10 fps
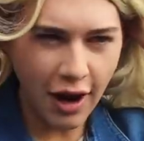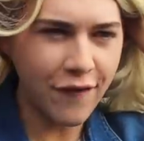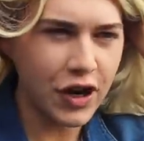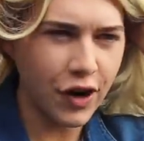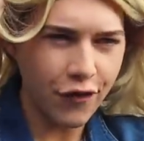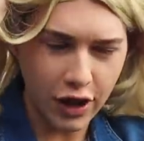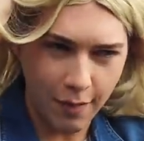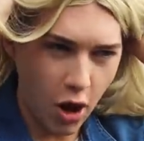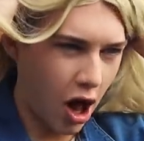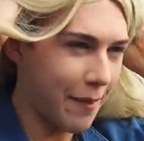So I figured for
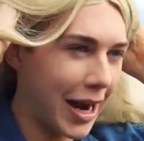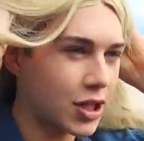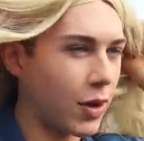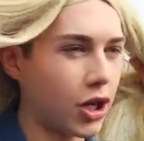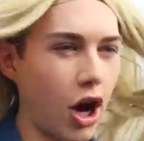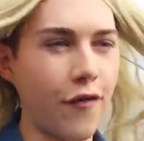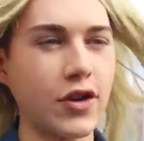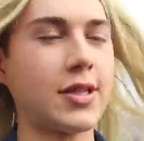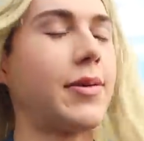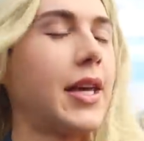the mall, I might as well go
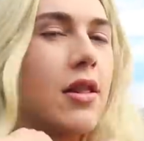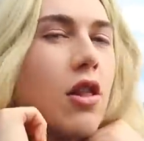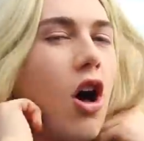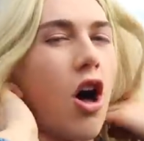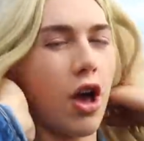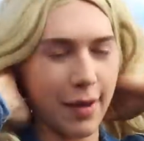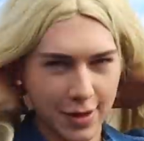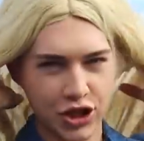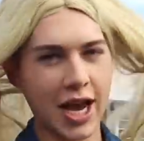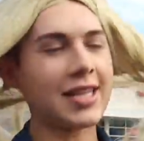for something long
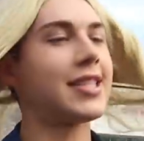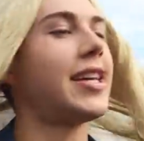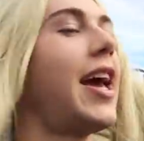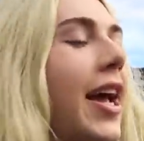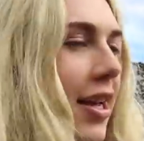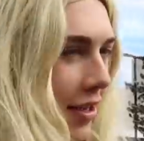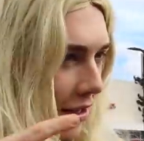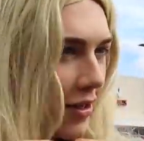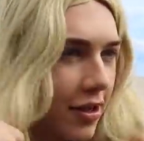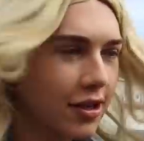and majestic.
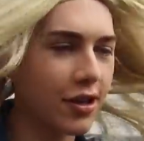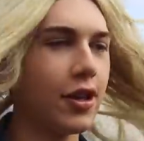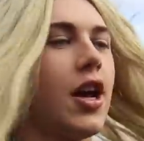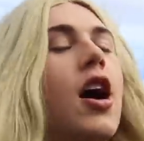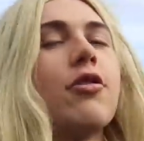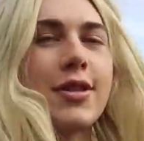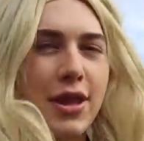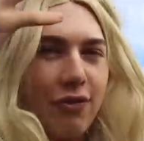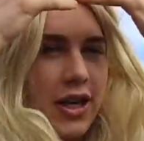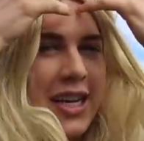You know,
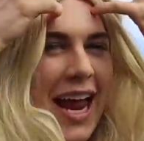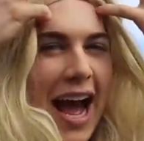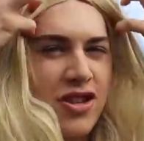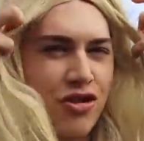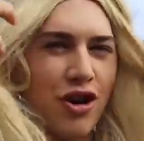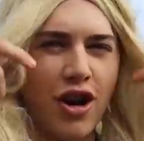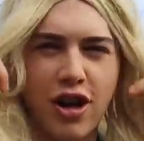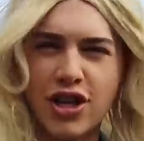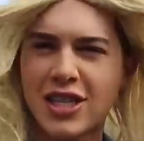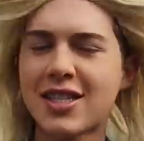something really
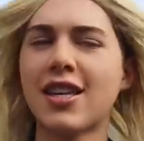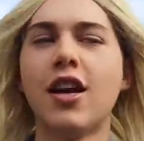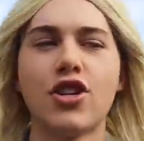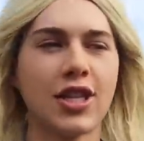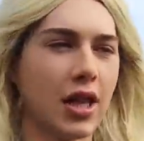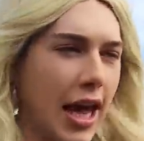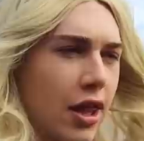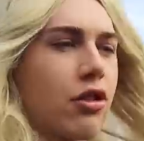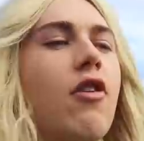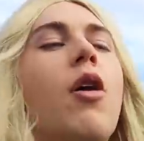natural, just, just a
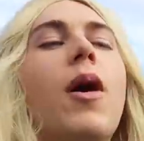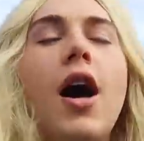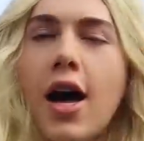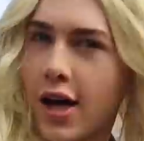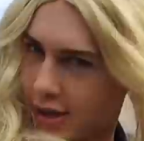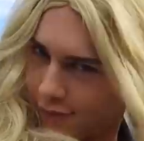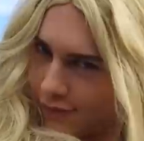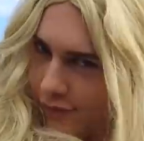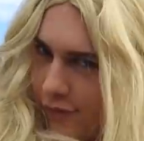light throw on.